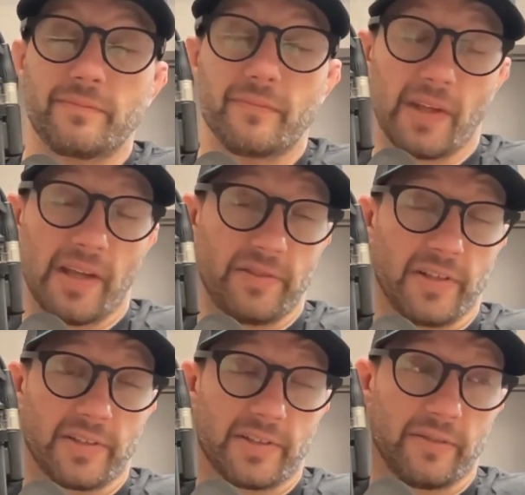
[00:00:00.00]
And
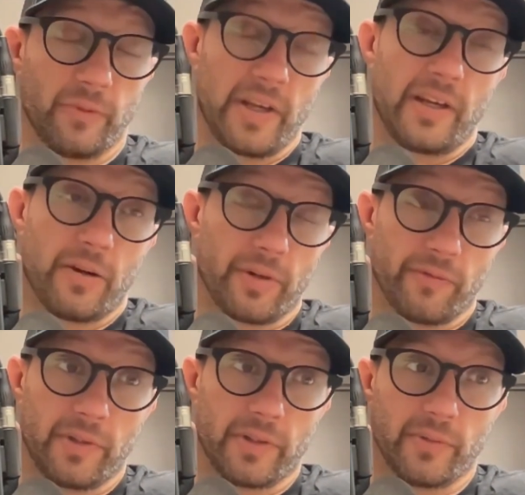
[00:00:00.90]
he killed a
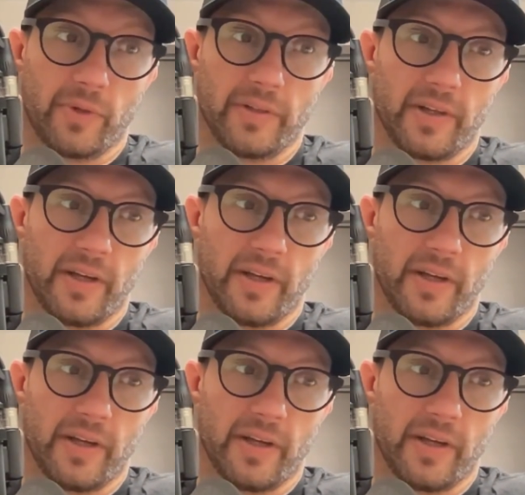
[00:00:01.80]
really good one.